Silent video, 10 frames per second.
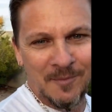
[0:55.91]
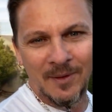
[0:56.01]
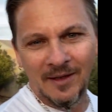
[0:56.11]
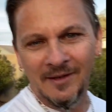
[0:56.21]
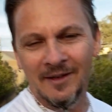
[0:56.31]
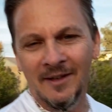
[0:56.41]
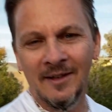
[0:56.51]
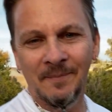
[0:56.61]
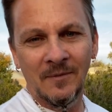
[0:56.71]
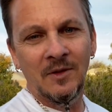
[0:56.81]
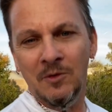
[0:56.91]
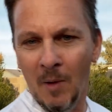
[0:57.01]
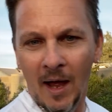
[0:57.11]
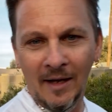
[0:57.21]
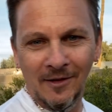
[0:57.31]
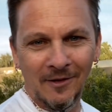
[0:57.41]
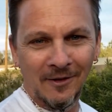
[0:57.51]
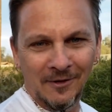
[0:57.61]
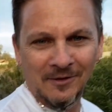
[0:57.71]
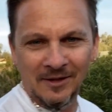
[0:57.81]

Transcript: but it's mine, you know.